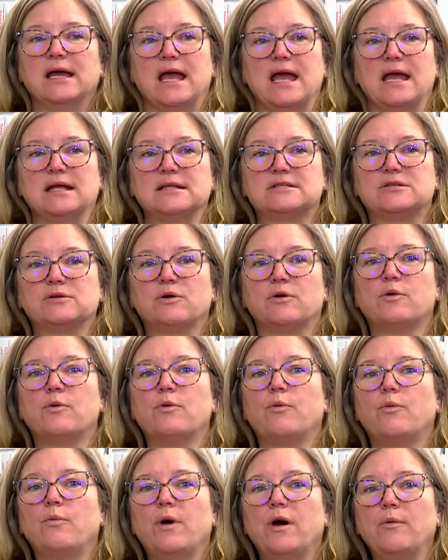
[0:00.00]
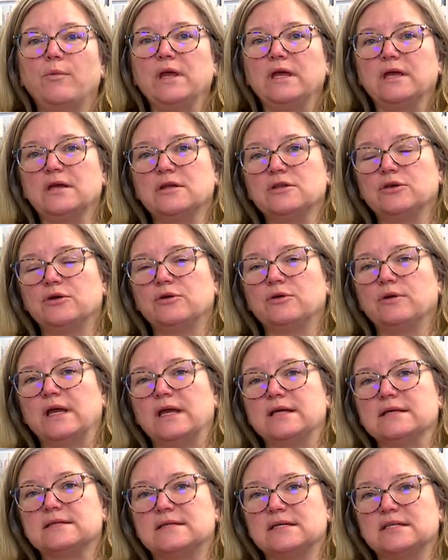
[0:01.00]
And so what we can do
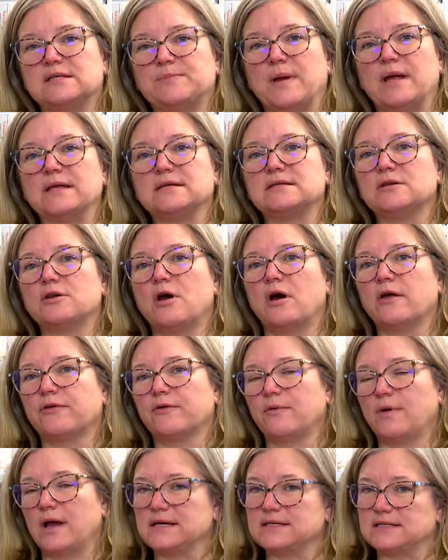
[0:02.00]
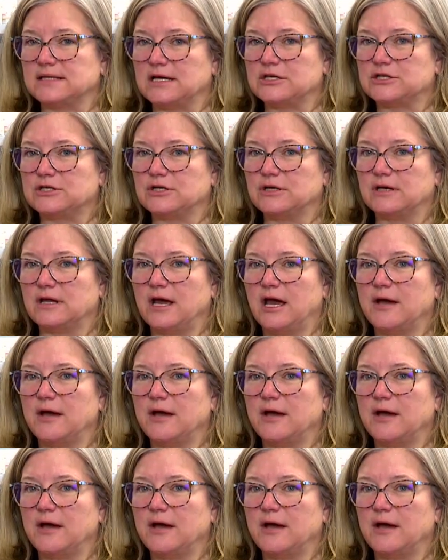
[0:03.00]
is dispense an authorization